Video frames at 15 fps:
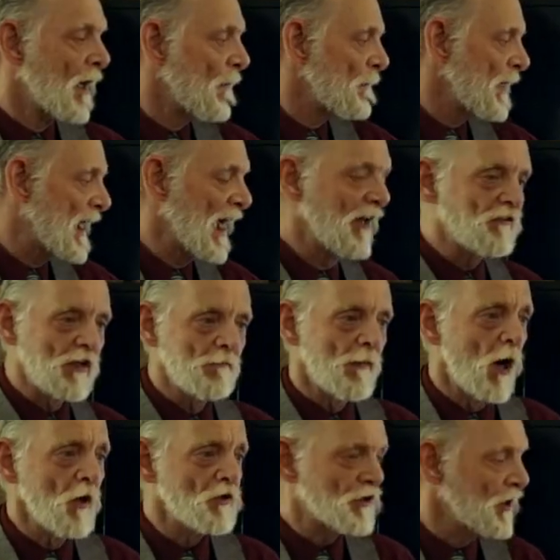Because
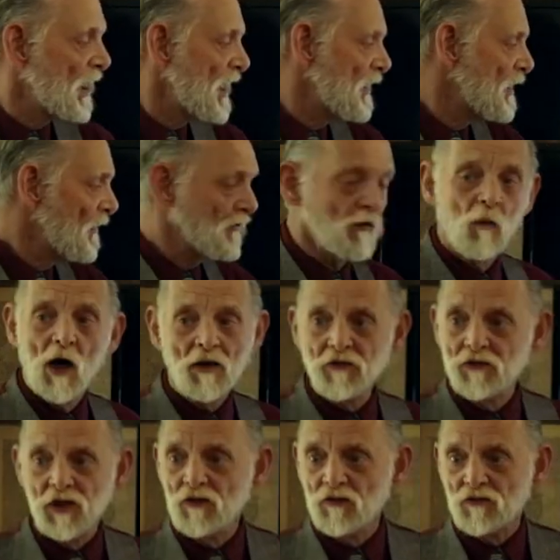emotionally, he doesn't
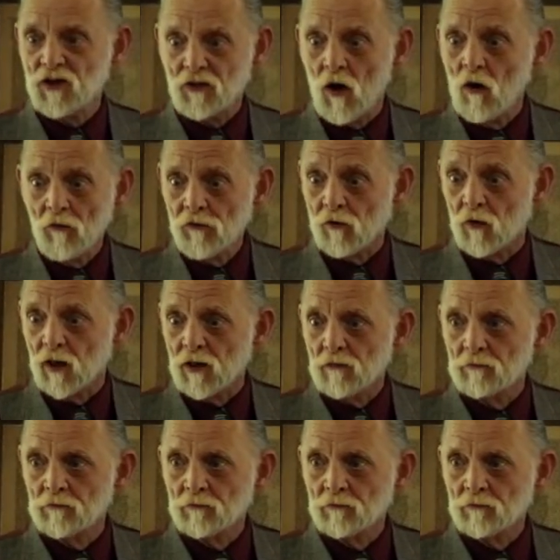want Jesus to go through it.